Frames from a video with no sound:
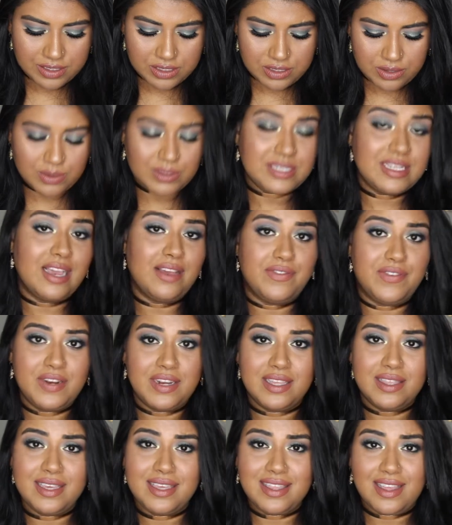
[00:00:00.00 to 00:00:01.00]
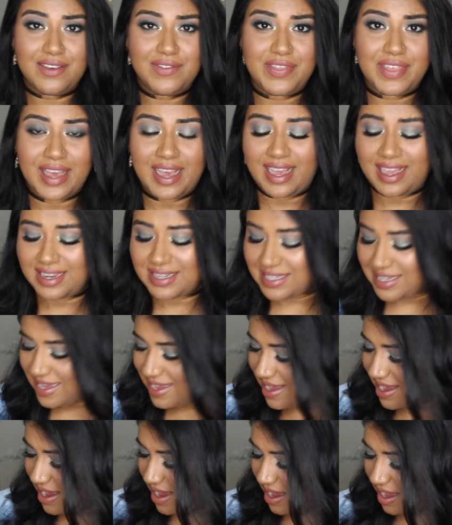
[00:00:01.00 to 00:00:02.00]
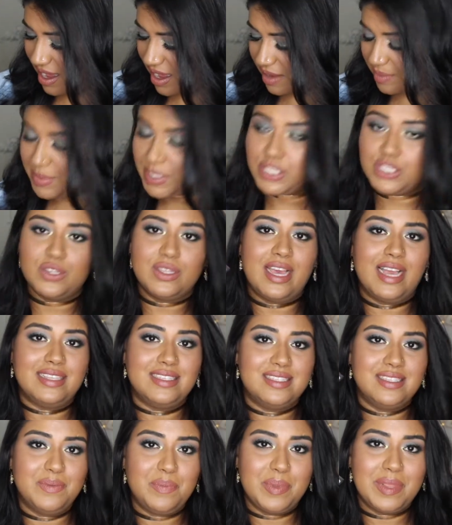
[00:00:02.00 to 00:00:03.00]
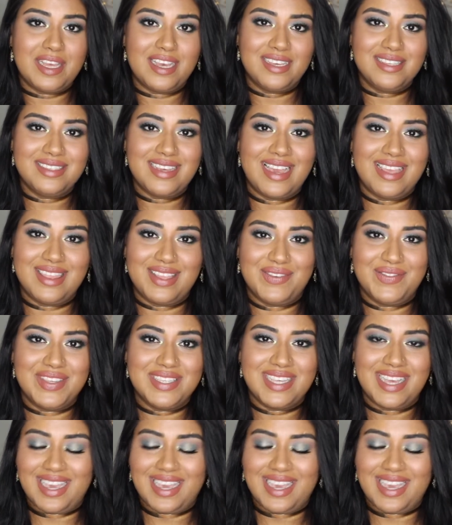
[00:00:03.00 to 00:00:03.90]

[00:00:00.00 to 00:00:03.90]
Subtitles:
so definitely love that. So that's a plus. I love this